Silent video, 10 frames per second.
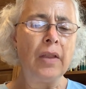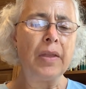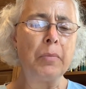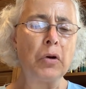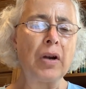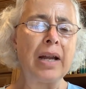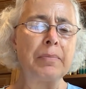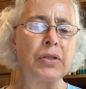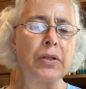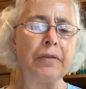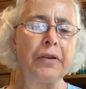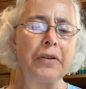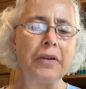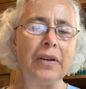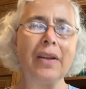The more I observe
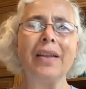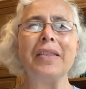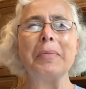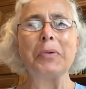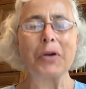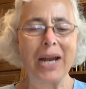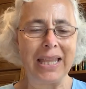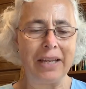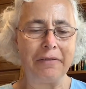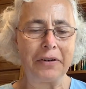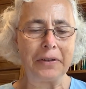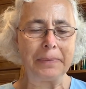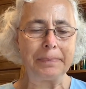her, the more I love her.